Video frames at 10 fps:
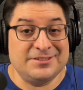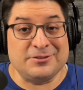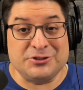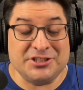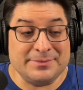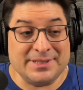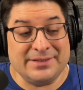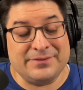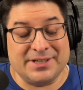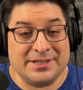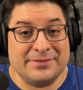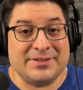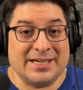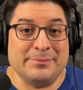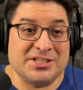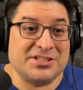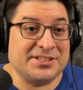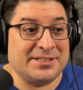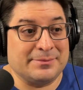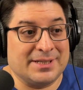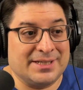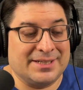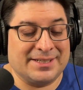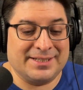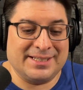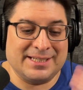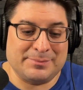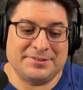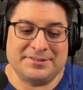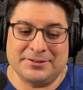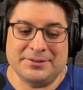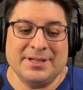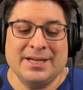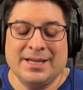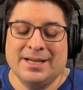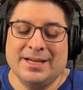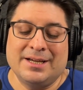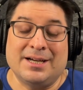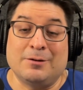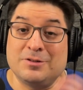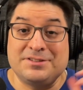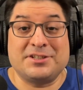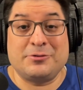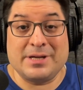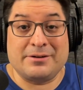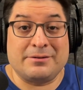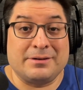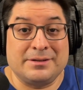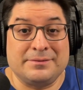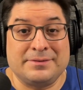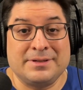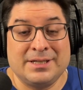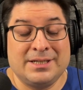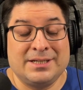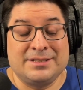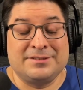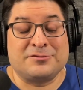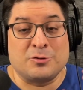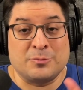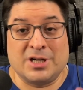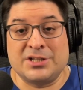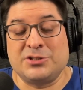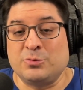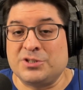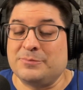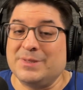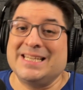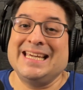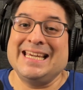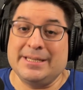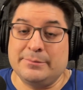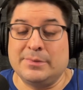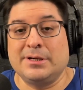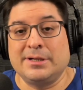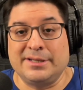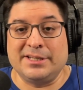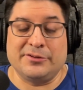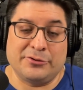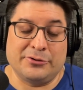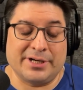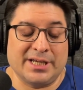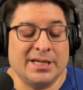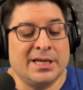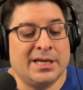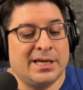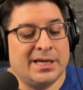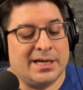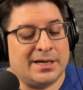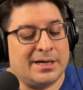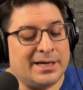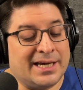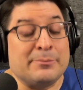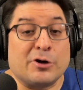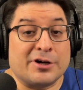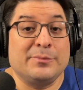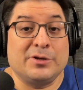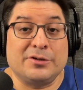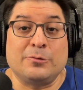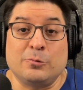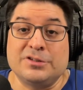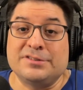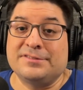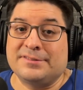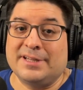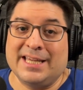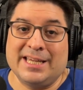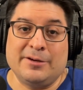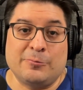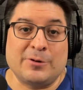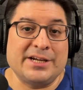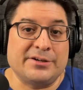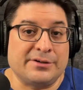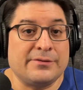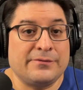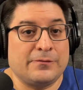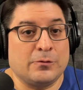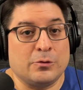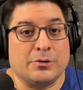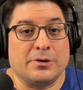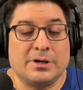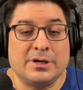Jim Lee, funny enough that I mentioned him in the episode, was the creator of Stormwatch, which became the Authority. And Mark Miller was a writer for